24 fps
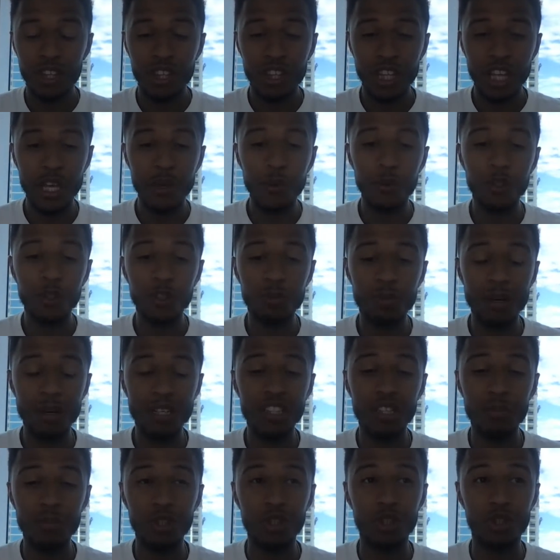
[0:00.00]
he would
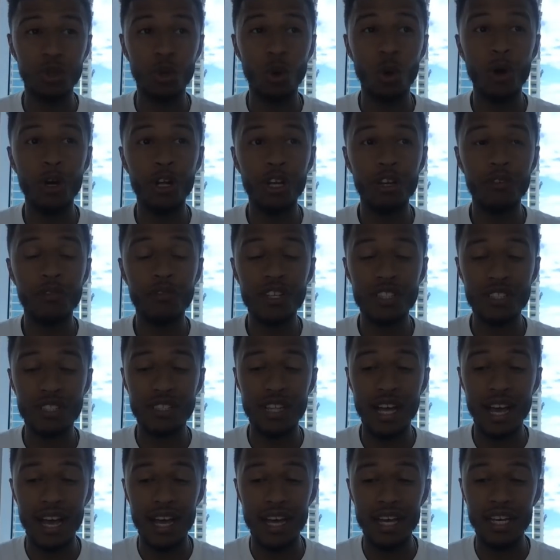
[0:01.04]
spend the majority of his
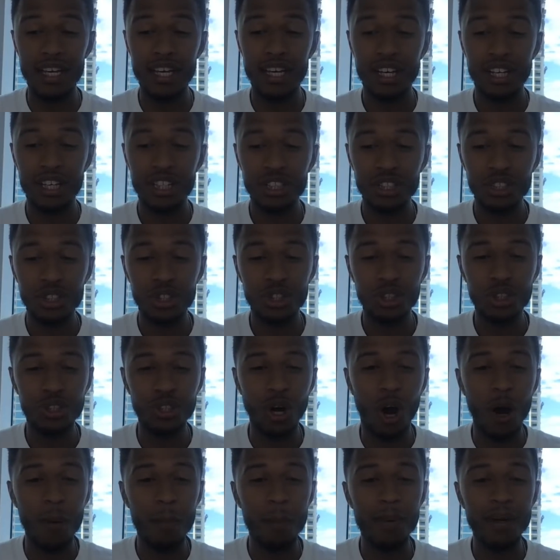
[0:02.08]
day
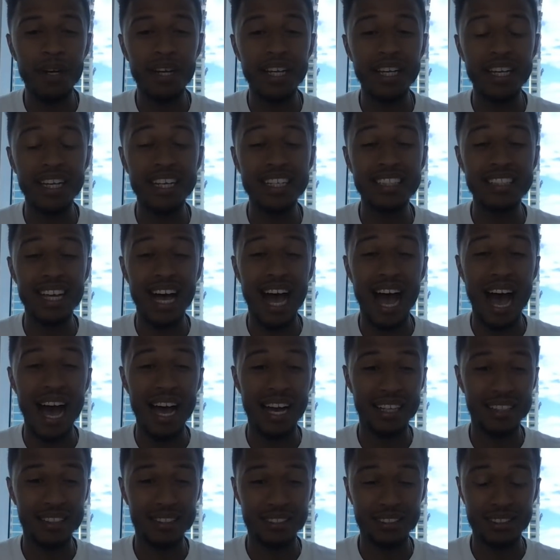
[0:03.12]
sharpening his
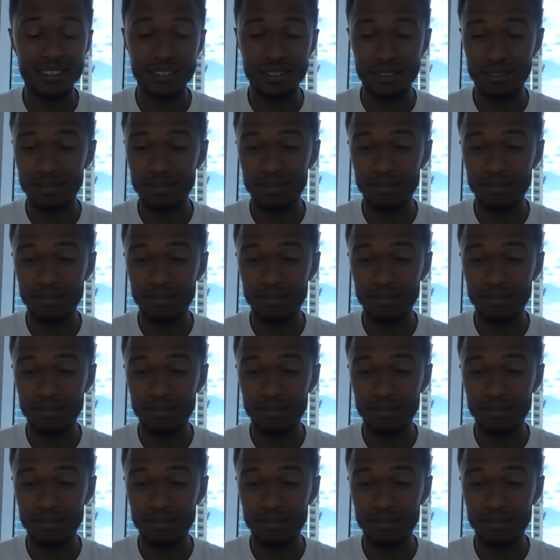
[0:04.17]
axe.